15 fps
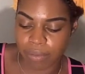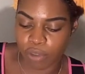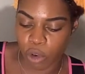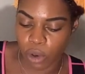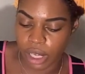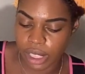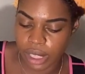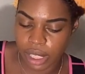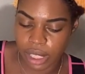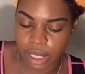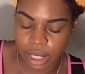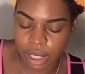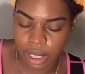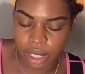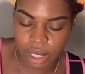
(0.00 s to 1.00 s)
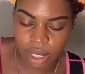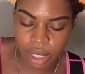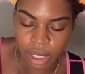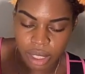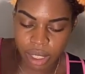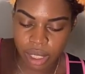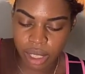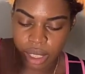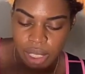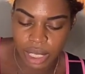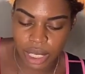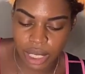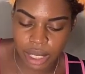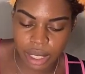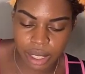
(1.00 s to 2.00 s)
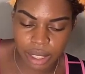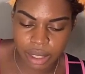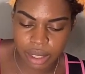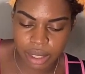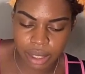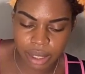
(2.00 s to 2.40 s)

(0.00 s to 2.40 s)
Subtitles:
forth here.